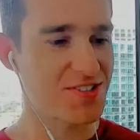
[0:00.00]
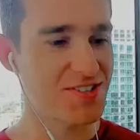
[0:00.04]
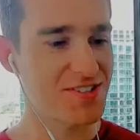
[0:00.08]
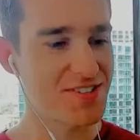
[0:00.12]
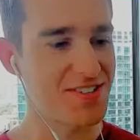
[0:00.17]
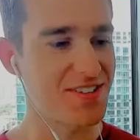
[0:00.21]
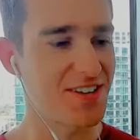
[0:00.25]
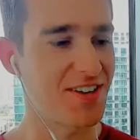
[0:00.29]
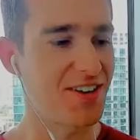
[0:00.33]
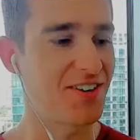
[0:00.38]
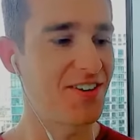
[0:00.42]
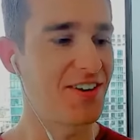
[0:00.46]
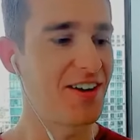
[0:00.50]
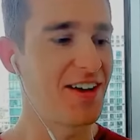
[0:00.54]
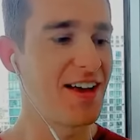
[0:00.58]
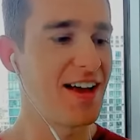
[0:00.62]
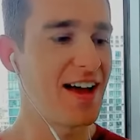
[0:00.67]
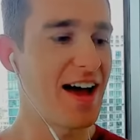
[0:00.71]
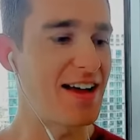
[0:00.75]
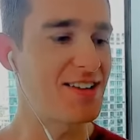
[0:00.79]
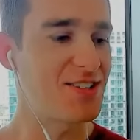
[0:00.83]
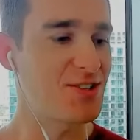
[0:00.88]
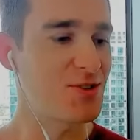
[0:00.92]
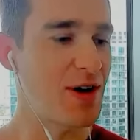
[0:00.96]
So
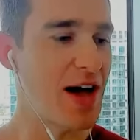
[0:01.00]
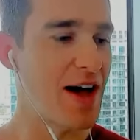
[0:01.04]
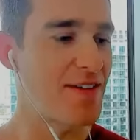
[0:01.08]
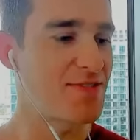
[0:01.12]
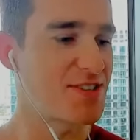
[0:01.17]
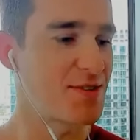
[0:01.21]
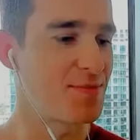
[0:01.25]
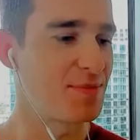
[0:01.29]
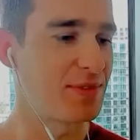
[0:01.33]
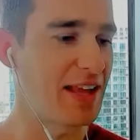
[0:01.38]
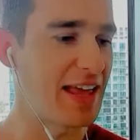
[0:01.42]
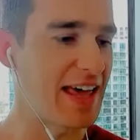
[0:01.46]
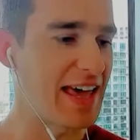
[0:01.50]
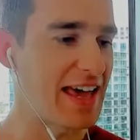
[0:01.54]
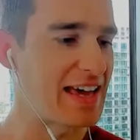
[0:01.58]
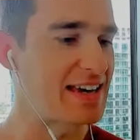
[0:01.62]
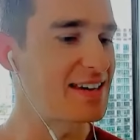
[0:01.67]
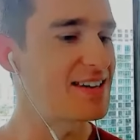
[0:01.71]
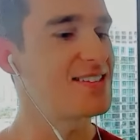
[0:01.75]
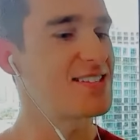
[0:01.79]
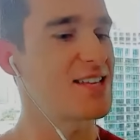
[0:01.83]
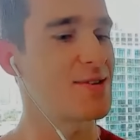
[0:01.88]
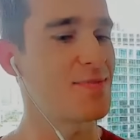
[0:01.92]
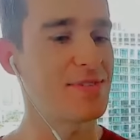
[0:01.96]
I do have some land
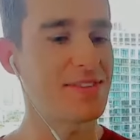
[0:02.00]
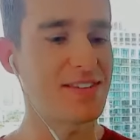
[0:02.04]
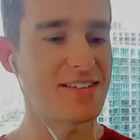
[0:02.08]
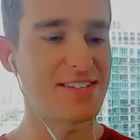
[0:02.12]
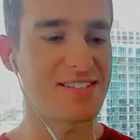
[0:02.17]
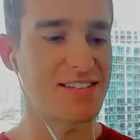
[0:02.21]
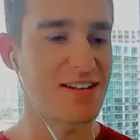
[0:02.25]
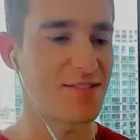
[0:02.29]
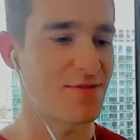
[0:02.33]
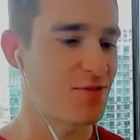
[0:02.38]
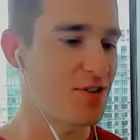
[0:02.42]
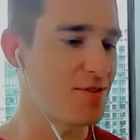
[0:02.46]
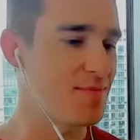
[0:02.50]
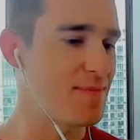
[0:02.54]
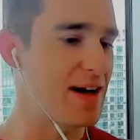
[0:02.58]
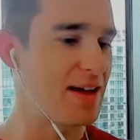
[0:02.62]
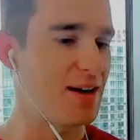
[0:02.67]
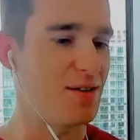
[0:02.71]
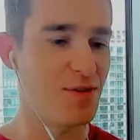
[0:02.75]
in some of these different mm-hmm.